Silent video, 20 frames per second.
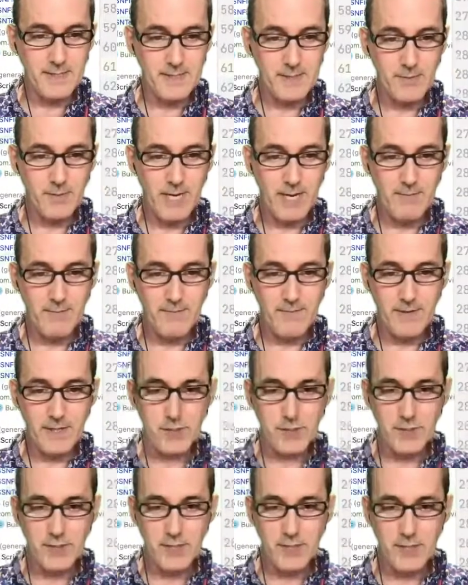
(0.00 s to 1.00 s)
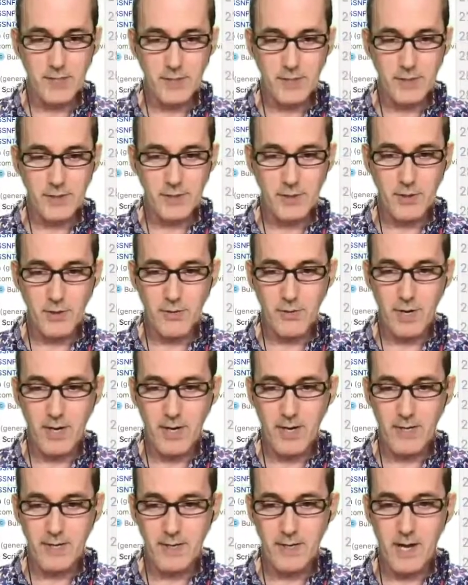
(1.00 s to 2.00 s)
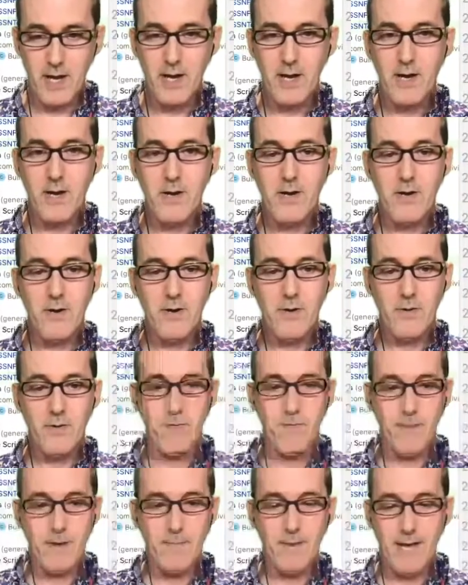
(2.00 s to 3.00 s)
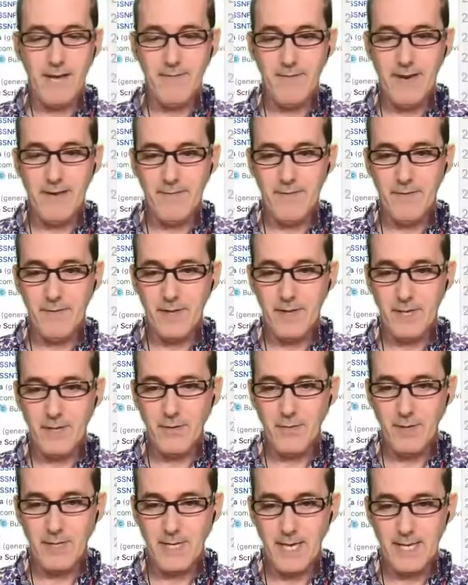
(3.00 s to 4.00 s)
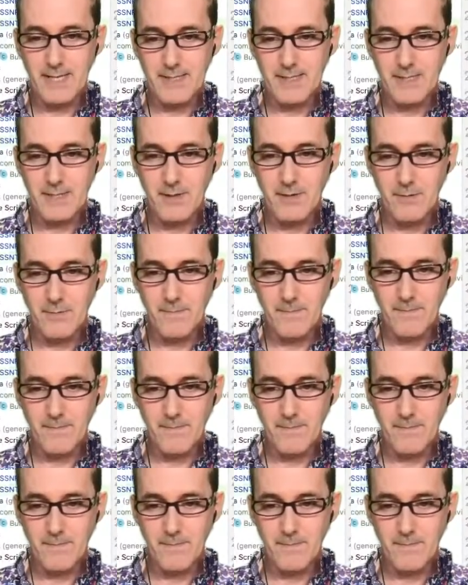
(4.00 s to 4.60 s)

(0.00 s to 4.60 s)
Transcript: the one I would finish the show on? Oh, maybe I even have a failing unit test too.